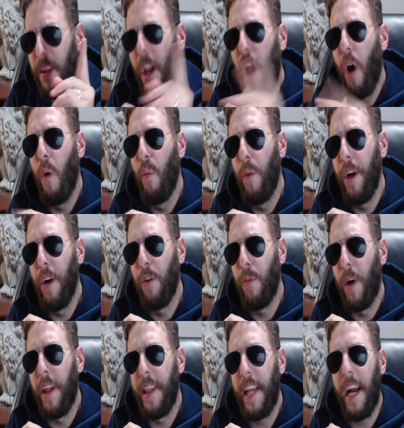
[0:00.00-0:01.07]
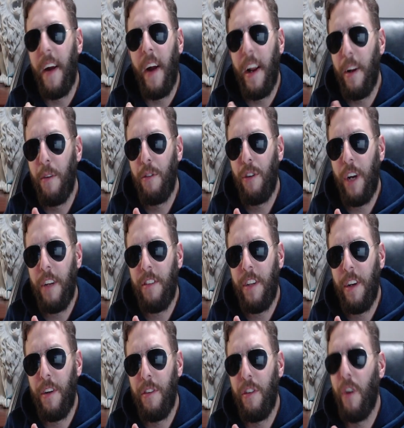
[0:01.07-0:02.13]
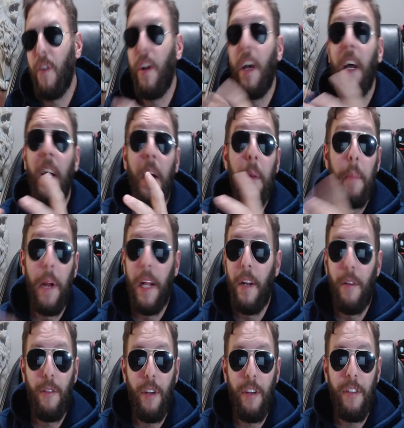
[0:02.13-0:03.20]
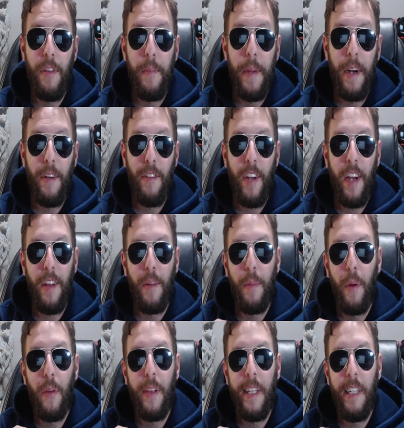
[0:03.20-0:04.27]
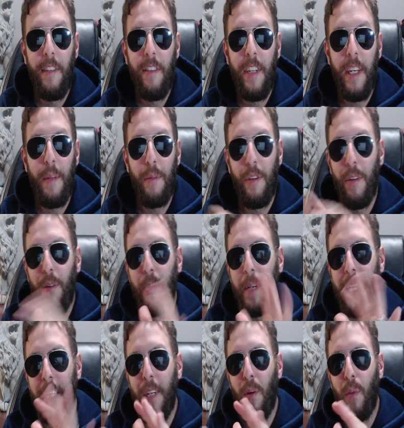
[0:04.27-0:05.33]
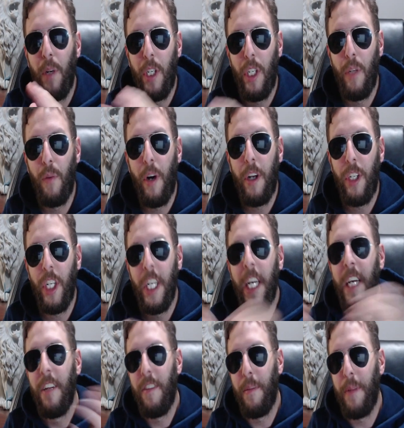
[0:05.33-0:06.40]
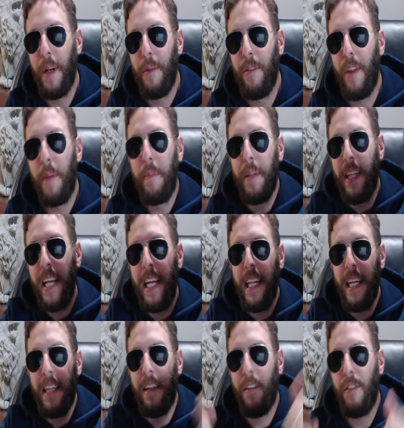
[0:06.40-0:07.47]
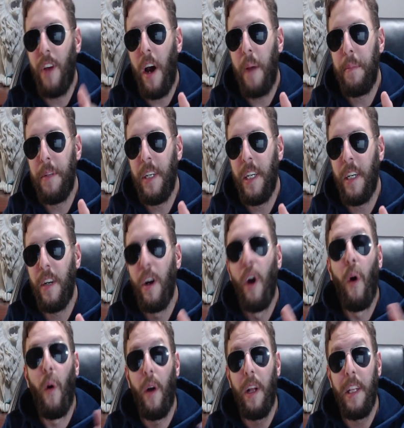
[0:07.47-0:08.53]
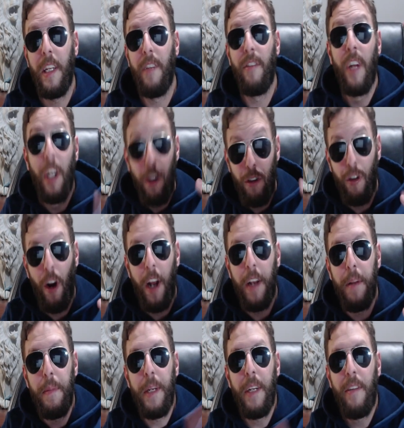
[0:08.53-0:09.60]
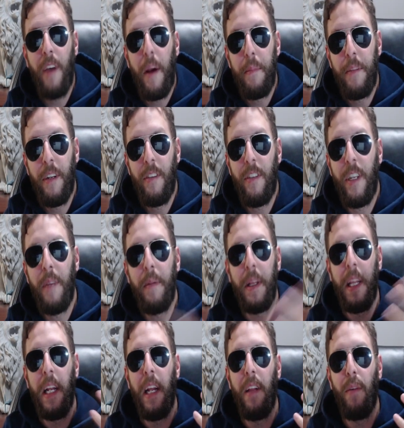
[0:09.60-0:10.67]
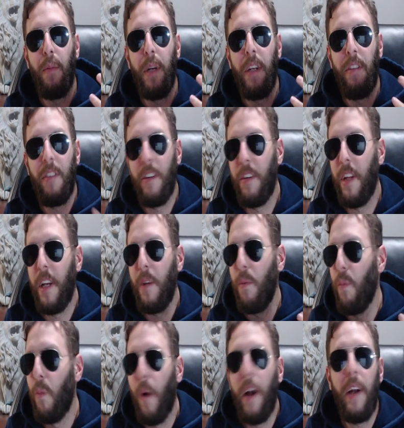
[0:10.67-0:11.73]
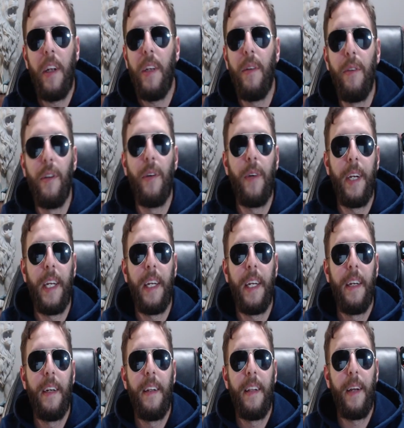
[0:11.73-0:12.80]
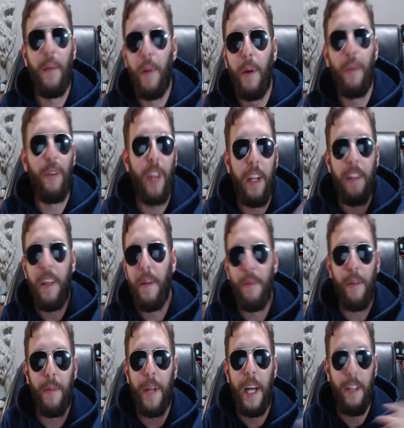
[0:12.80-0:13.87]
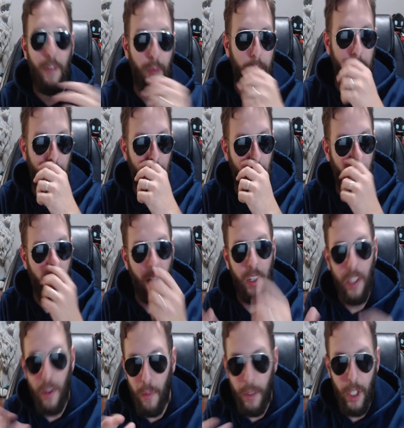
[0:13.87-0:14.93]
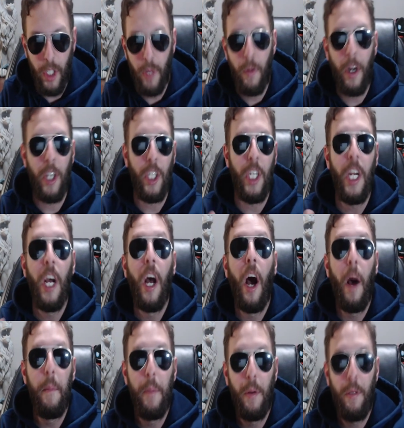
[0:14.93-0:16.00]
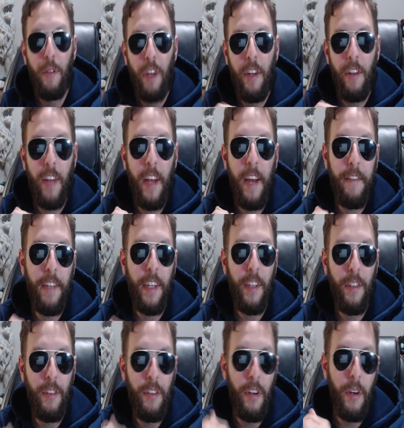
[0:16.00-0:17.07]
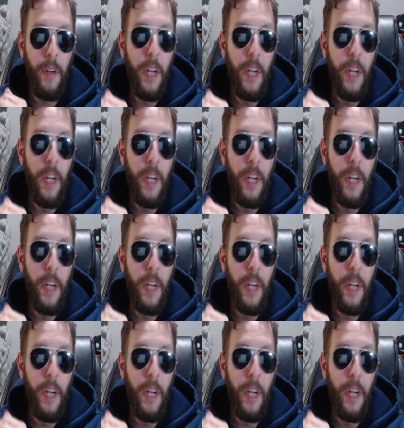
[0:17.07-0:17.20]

A weird one there. I don't trust Arizona, but I don't trust the Bears either. Both of these teams seem to be a little wishy-washy. Sometimes they play like they're top tier, or at least trying to be a top tier team, and then other weeks they're like, what are you doing? Like, where was that team from last week? So they're a little wishy-washy on both sides of that field. So